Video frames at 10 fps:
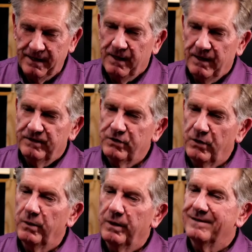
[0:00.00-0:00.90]

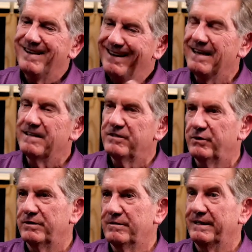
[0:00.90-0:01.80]
So take that
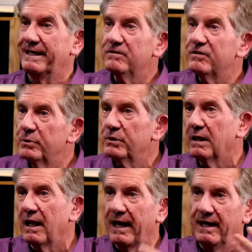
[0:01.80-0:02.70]
seriously. Get some good
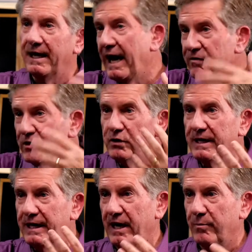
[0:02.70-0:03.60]
lighting. Have a good
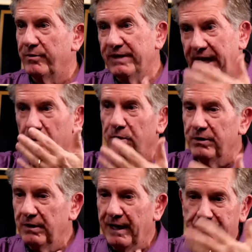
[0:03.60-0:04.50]
camera. If the camera on
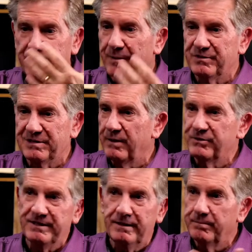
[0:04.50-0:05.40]
your laptop is
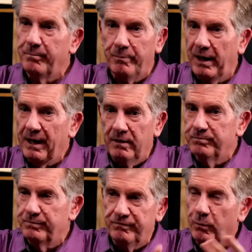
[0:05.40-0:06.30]
lousy, buy
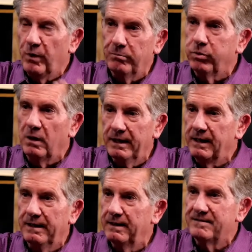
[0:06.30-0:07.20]
one and plug it
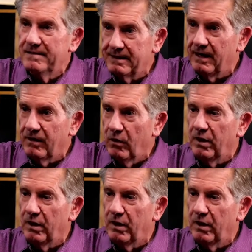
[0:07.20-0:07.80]
in. It's not that hard.